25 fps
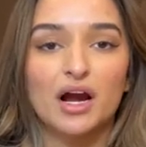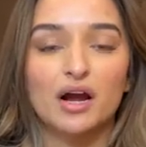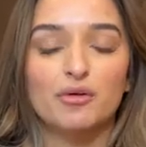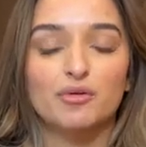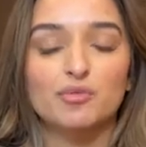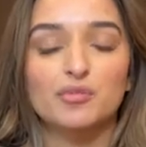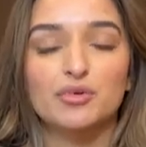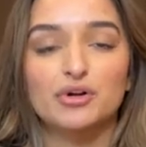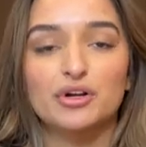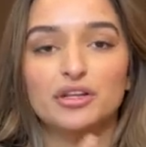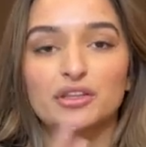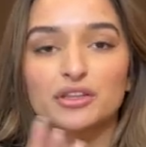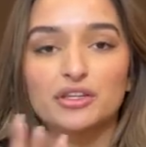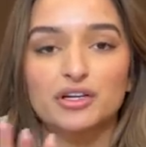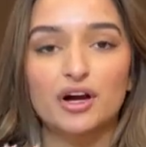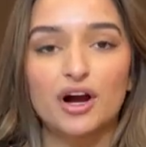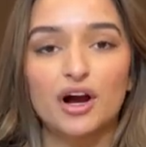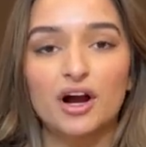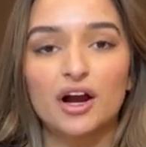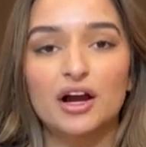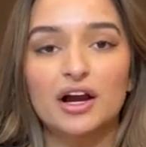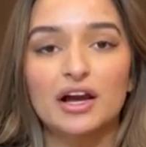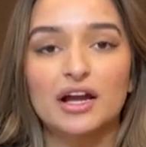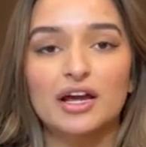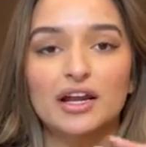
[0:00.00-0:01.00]
I would put it in the
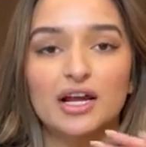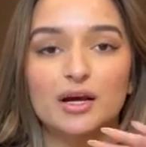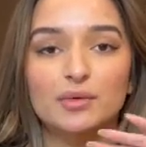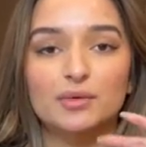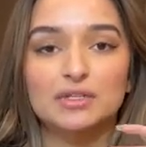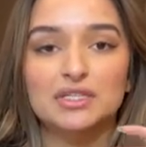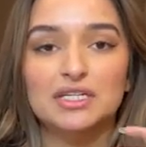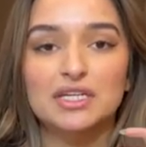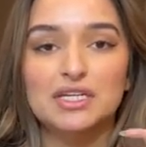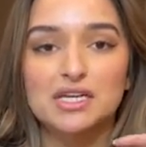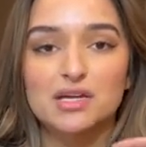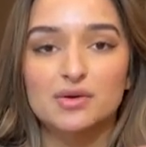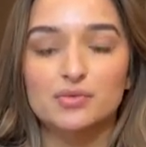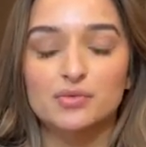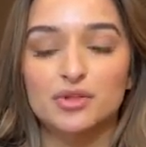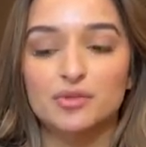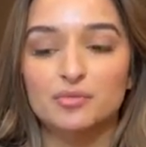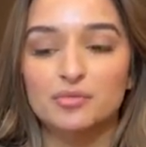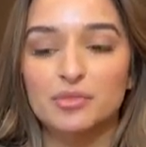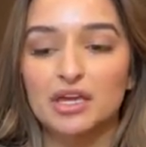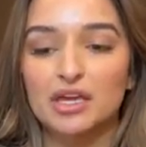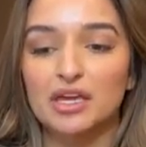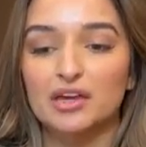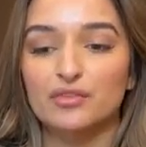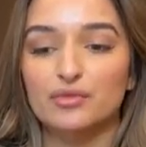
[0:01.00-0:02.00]
car and I would take it with
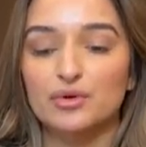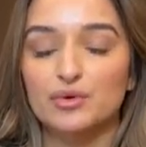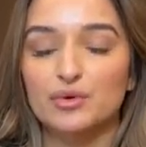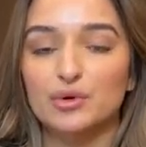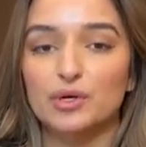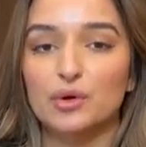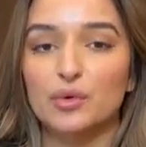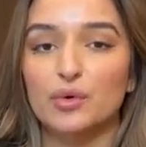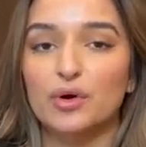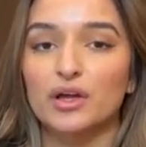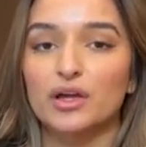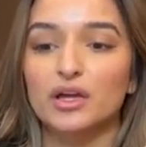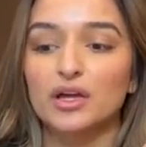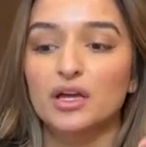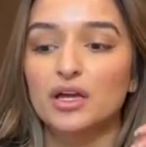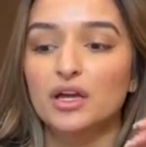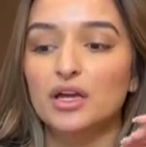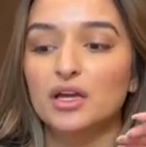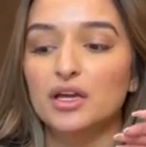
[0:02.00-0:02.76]
me if we were going